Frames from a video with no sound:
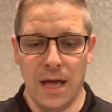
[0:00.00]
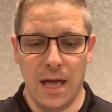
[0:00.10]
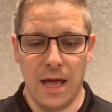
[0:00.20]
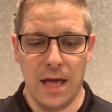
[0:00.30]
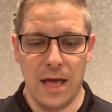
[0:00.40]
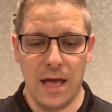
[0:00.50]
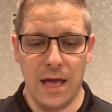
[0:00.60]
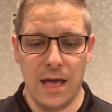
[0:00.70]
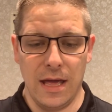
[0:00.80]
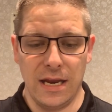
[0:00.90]
an
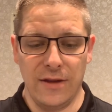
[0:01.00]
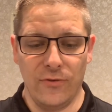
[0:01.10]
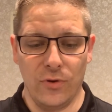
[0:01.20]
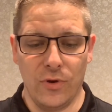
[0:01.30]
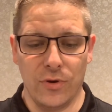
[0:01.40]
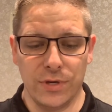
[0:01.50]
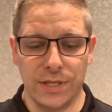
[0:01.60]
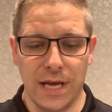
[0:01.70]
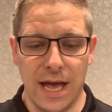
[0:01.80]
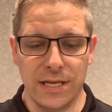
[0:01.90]
evil
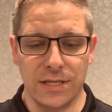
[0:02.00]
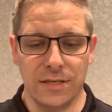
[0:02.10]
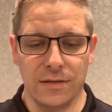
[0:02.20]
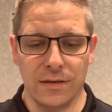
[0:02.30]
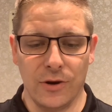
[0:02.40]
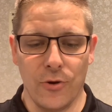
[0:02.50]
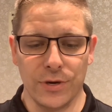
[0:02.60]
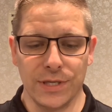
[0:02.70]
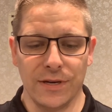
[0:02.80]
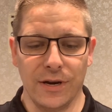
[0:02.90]
curse has
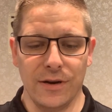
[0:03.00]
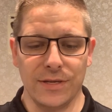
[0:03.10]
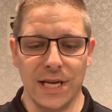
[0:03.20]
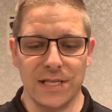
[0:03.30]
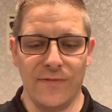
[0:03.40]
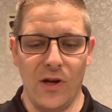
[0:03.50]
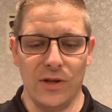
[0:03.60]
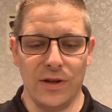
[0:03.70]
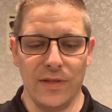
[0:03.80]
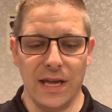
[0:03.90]

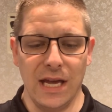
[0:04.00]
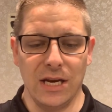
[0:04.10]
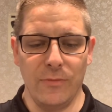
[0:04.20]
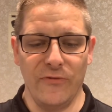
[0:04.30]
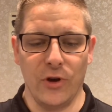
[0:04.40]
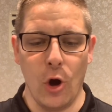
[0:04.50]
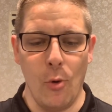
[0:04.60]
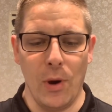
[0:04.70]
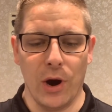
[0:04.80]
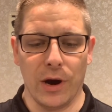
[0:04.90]
fallen on the kingdom of
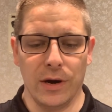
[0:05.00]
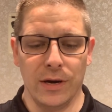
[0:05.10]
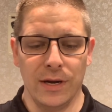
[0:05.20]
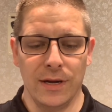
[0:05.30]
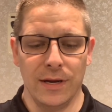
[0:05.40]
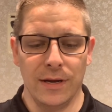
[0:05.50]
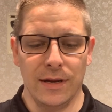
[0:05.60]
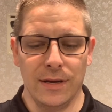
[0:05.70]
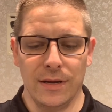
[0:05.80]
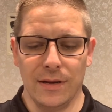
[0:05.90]
Gomar.
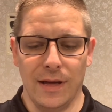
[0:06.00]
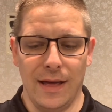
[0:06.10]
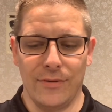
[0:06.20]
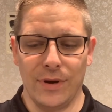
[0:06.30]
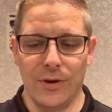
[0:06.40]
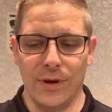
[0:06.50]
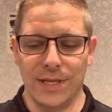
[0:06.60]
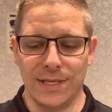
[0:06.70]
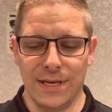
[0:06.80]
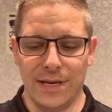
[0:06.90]
I don't know.
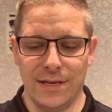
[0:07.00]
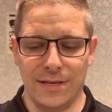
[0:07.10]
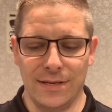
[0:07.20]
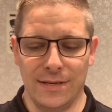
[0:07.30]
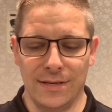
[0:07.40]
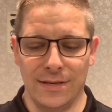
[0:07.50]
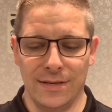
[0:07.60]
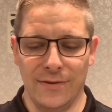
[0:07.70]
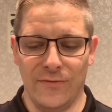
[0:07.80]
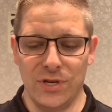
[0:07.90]
It's a
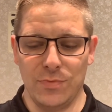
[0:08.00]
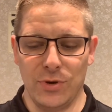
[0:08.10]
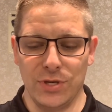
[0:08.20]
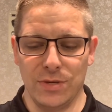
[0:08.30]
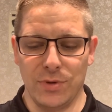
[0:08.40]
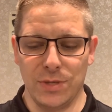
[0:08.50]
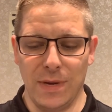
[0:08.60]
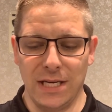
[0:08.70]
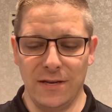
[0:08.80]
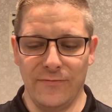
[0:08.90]
first-person
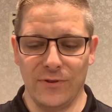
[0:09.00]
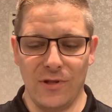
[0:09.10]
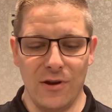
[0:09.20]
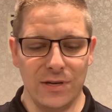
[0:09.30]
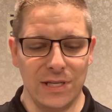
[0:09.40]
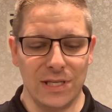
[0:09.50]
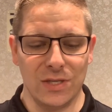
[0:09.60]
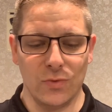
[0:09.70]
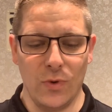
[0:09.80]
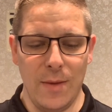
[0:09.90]
perspective for
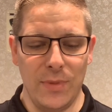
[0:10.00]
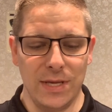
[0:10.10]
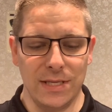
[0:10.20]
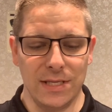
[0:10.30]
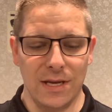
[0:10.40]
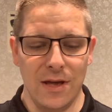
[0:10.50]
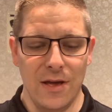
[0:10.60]
long-distance weapons,